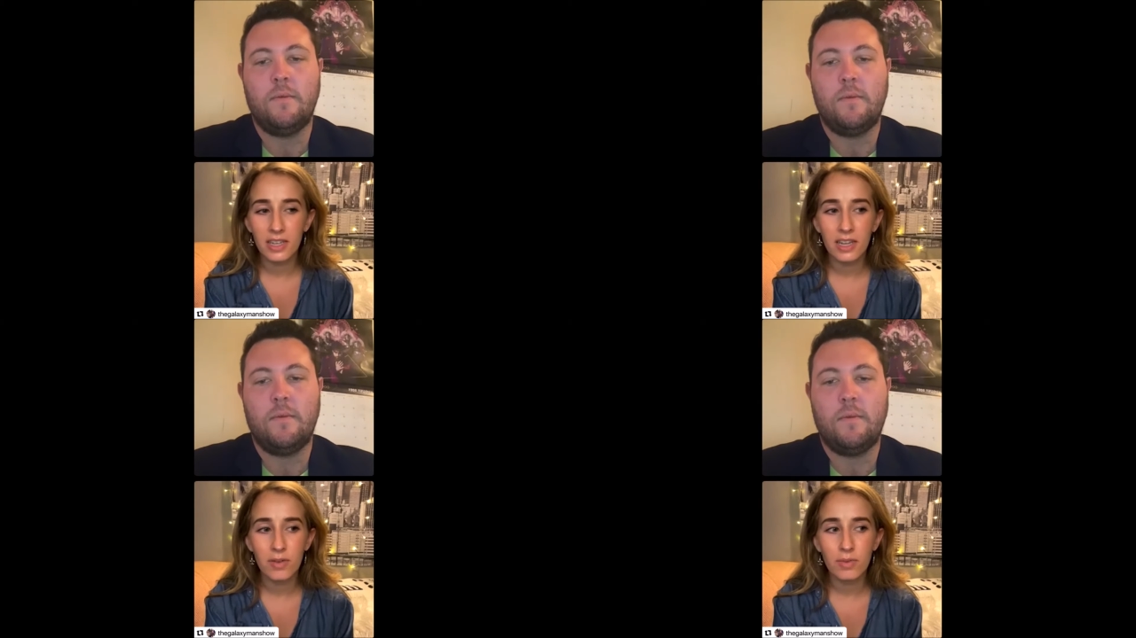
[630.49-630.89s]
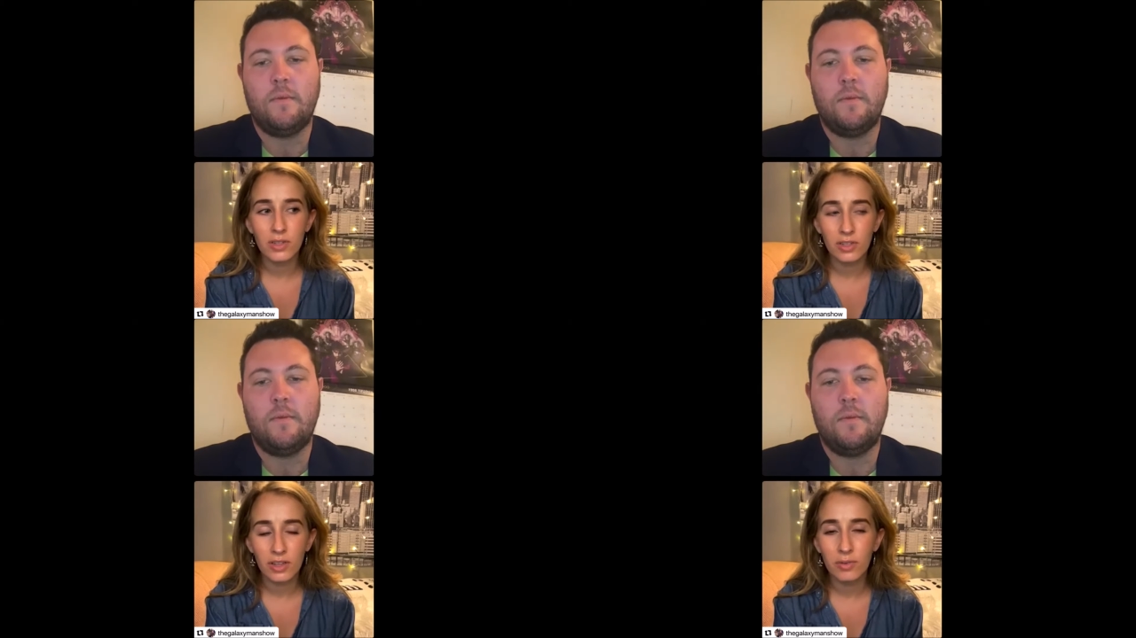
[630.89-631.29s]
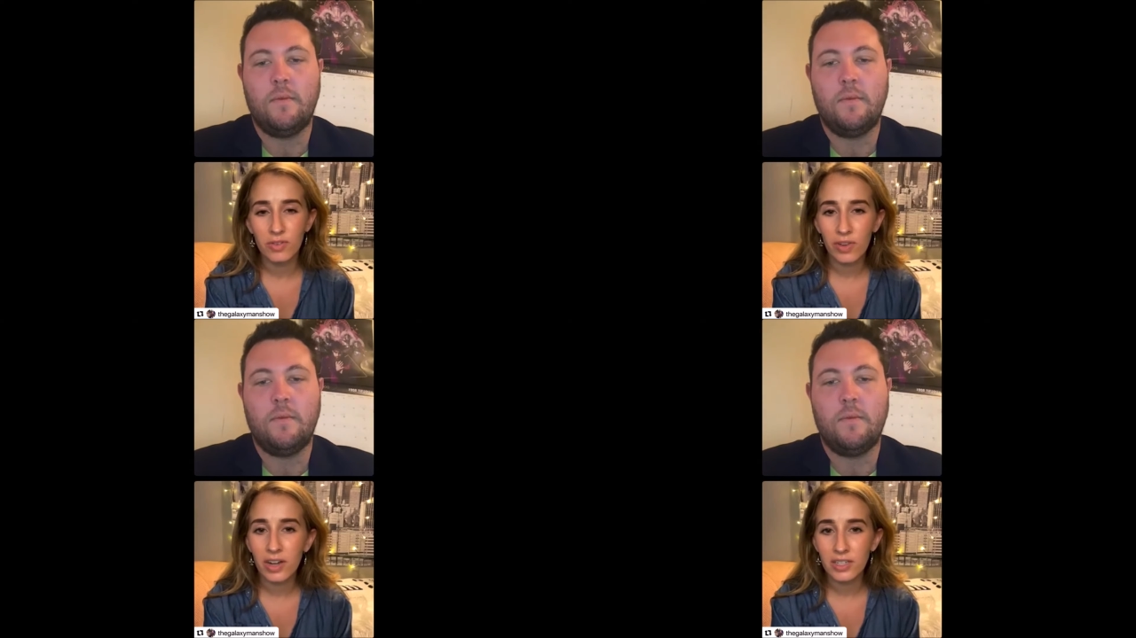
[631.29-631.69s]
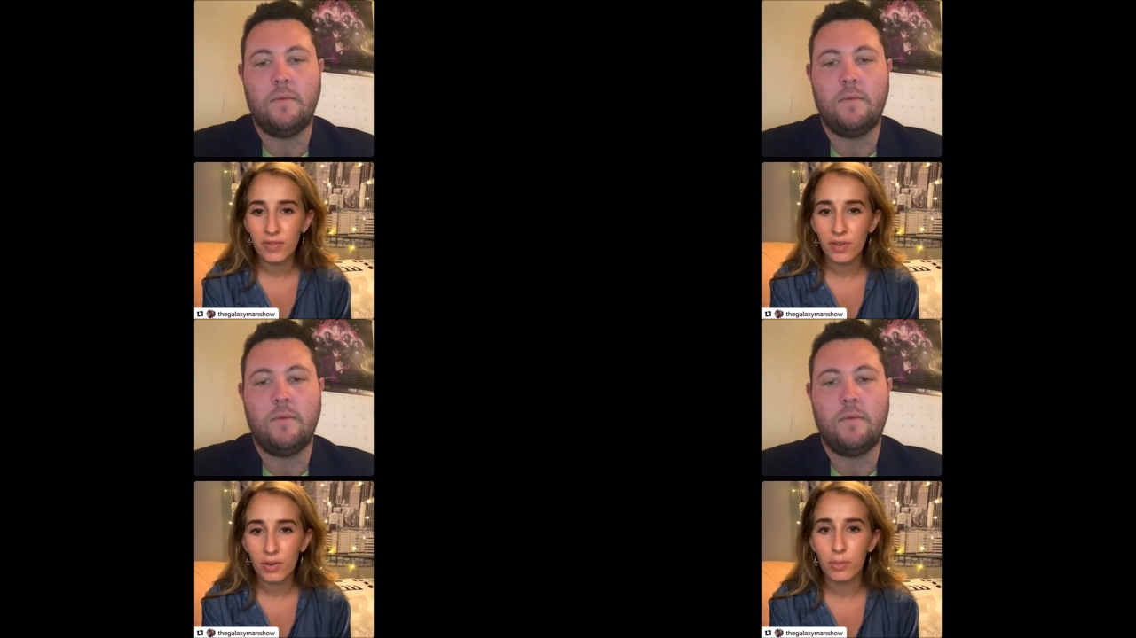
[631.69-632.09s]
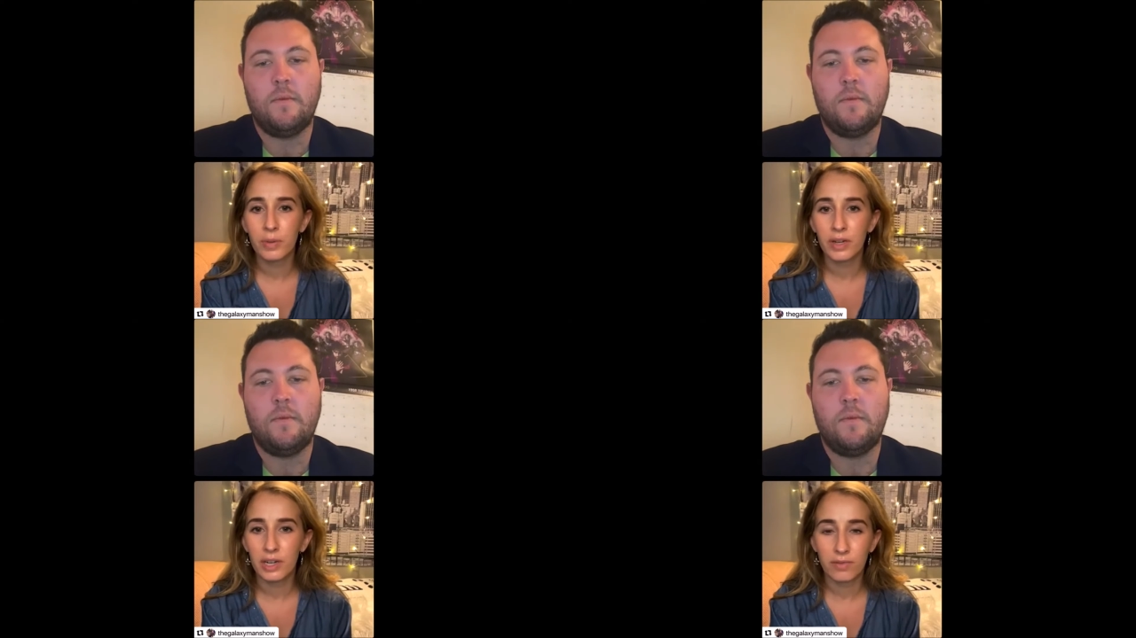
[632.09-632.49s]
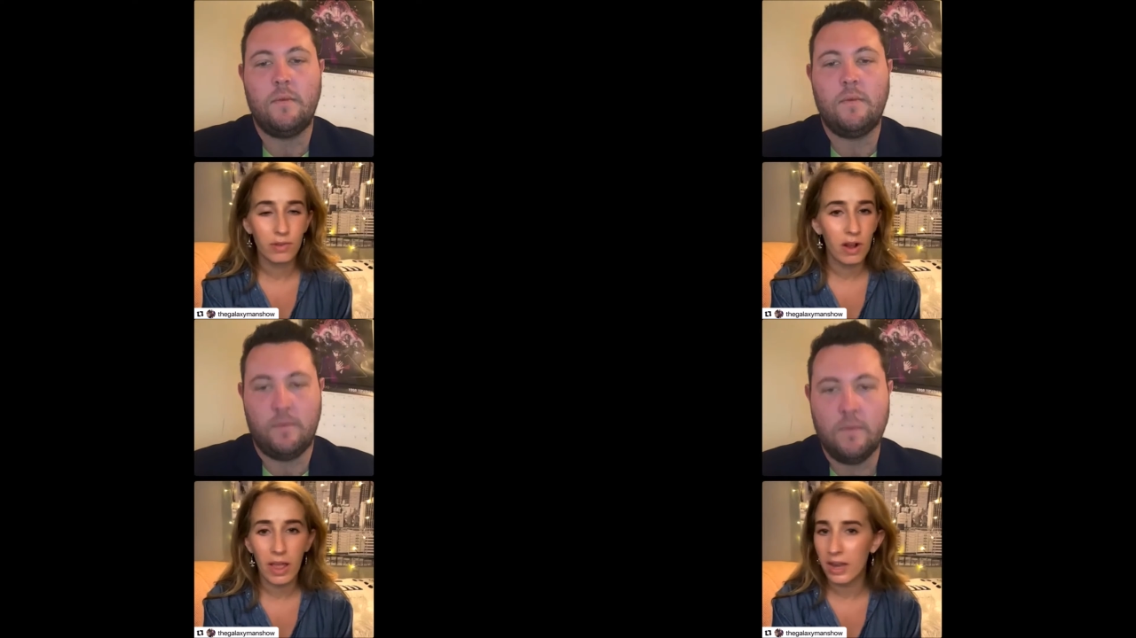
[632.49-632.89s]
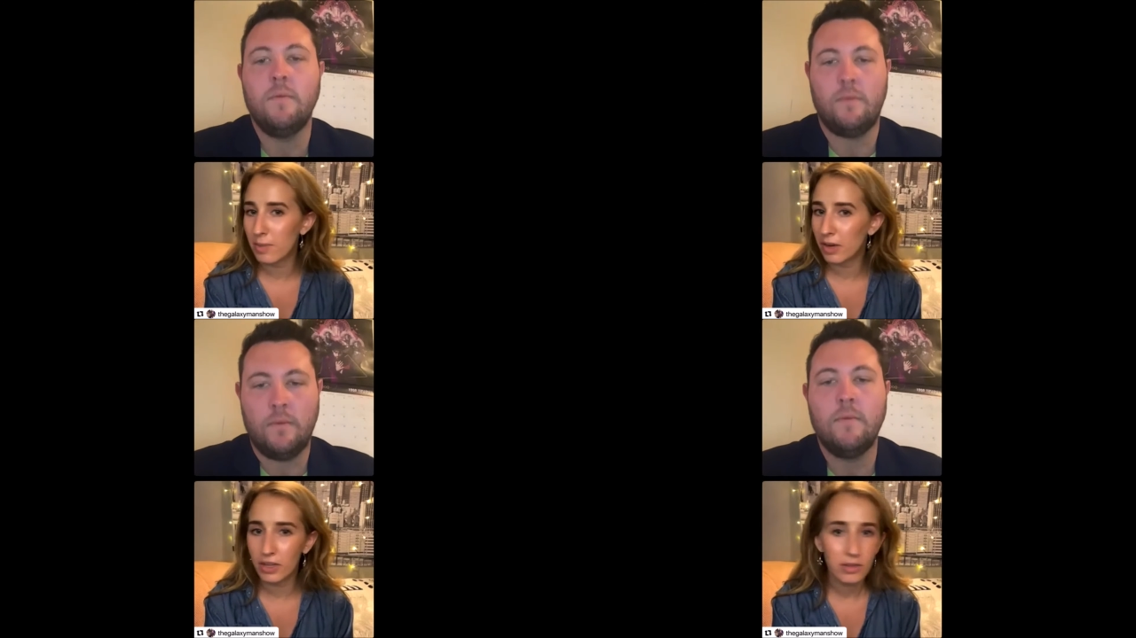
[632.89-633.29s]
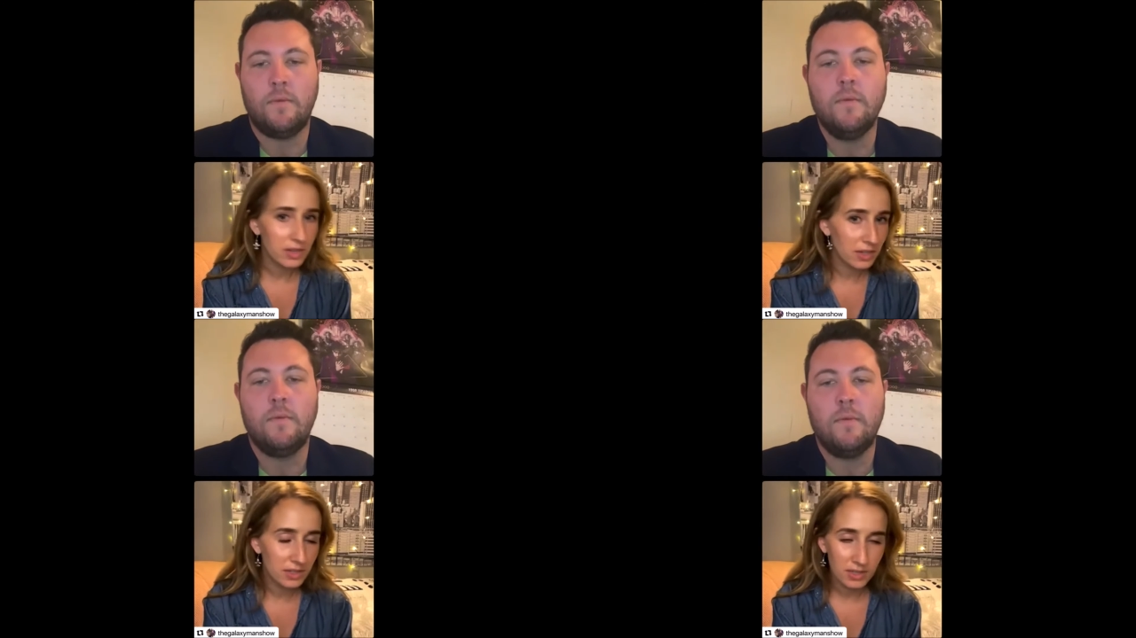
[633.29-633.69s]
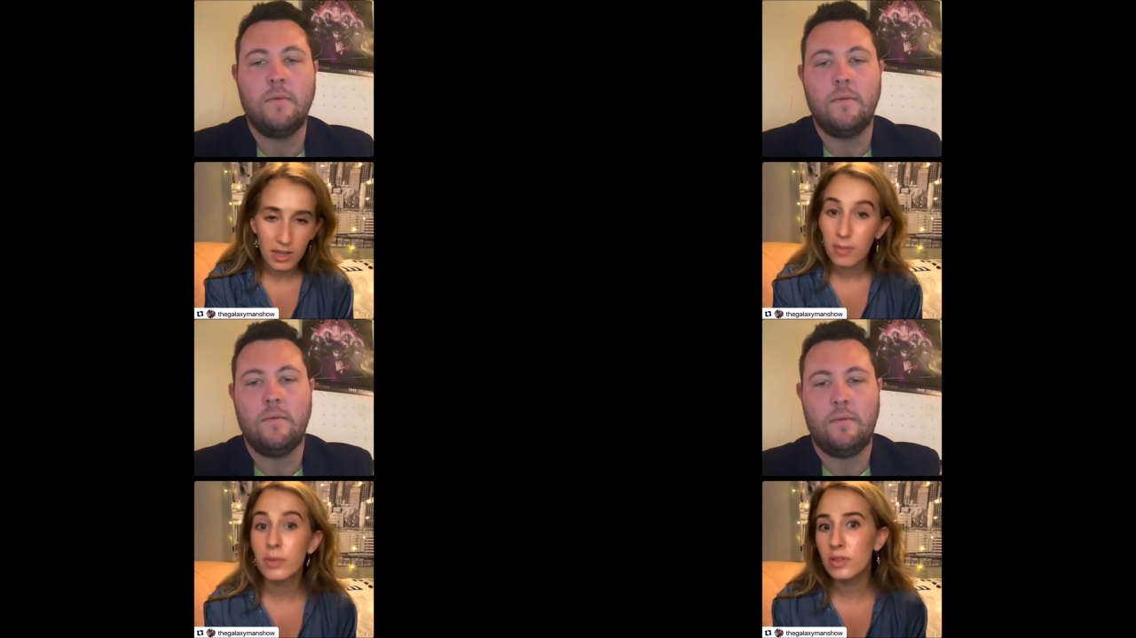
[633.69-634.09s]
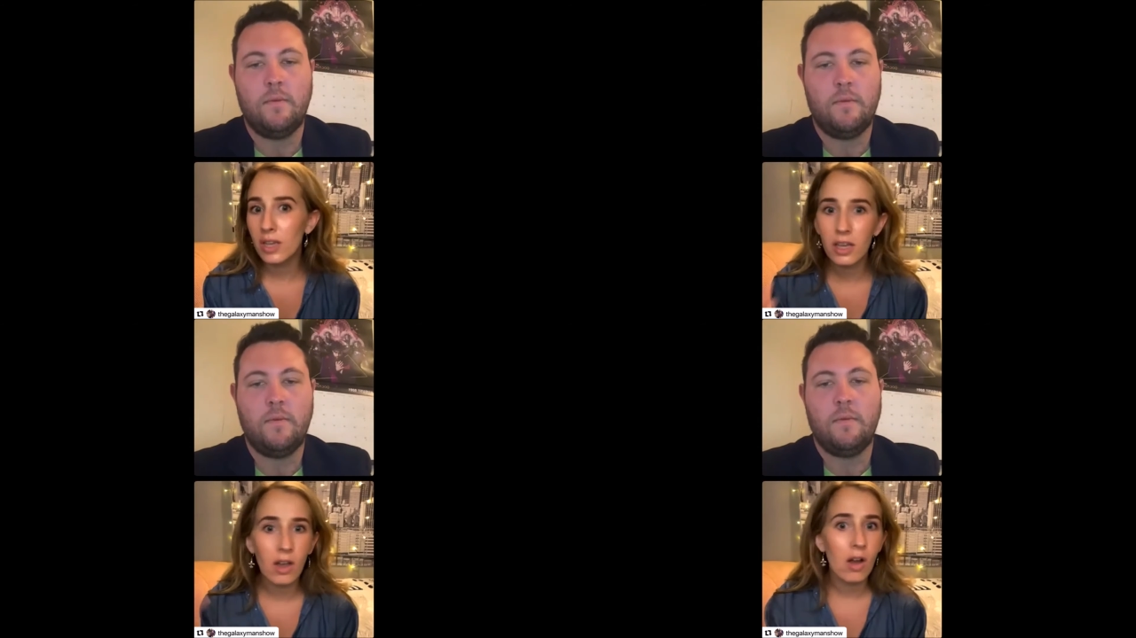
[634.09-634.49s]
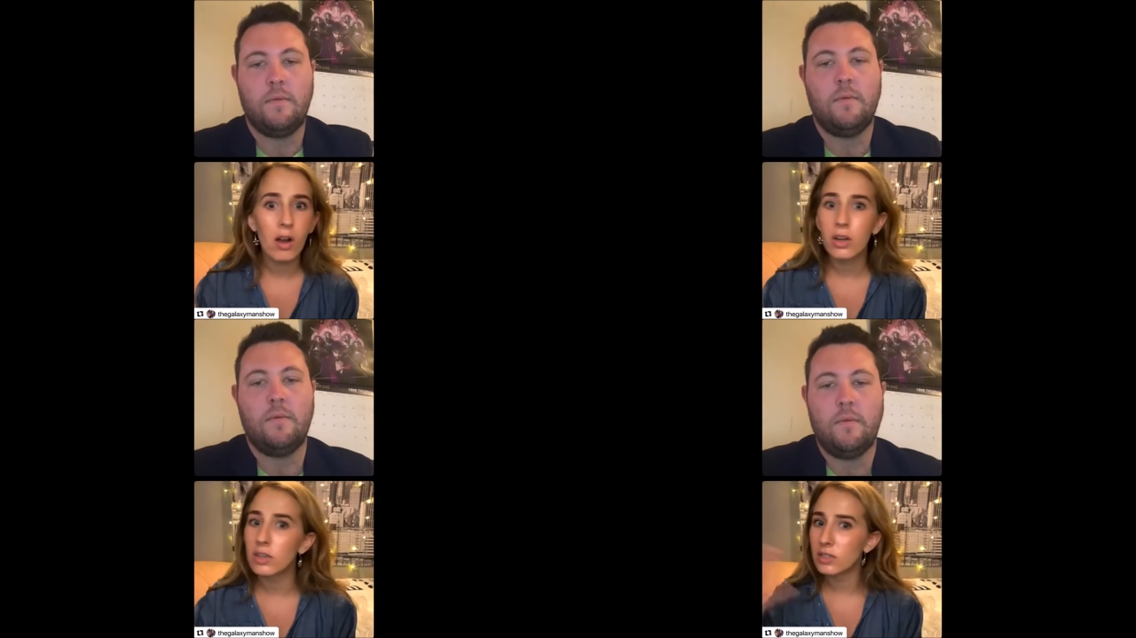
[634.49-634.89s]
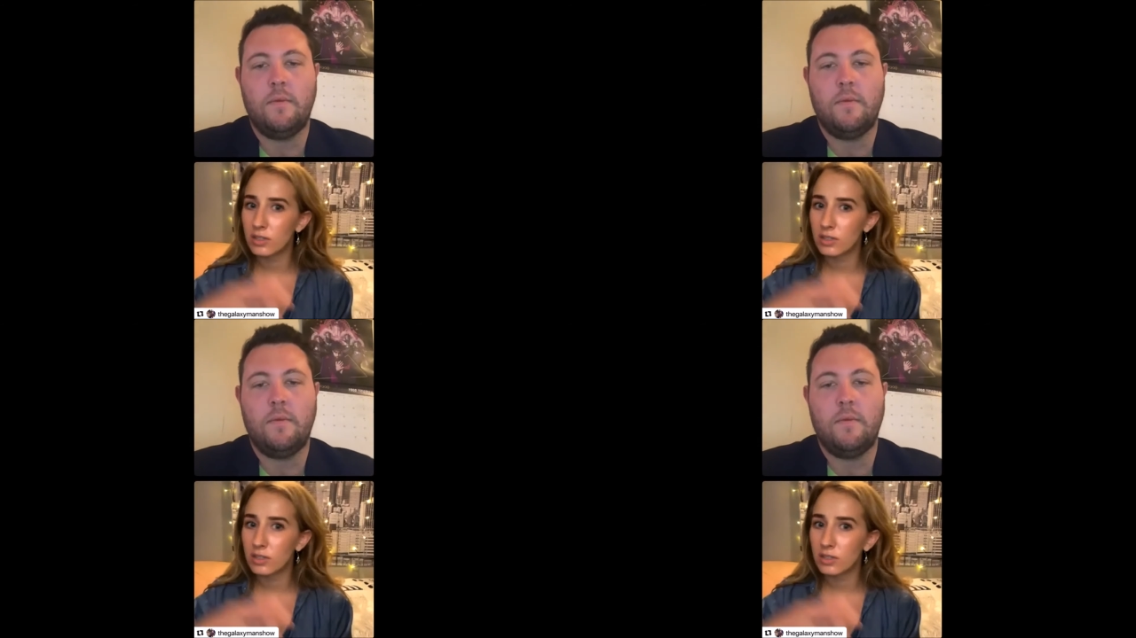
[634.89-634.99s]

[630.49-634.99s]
Speaker 1: it was it was very difficult period for anybody who does music, art,